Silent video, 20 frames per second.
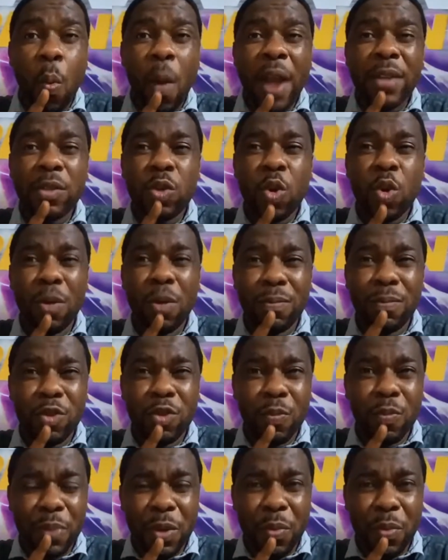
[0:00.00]
went home
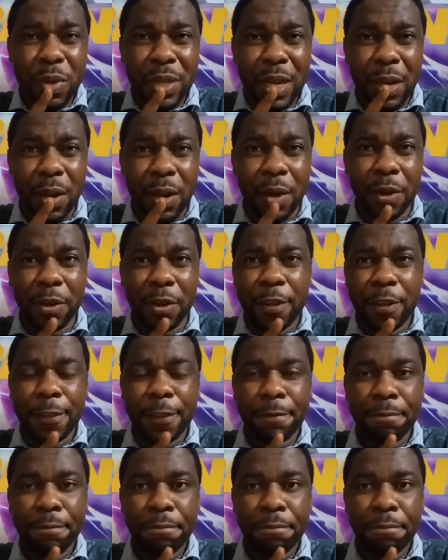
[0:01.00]
to be with the Lord,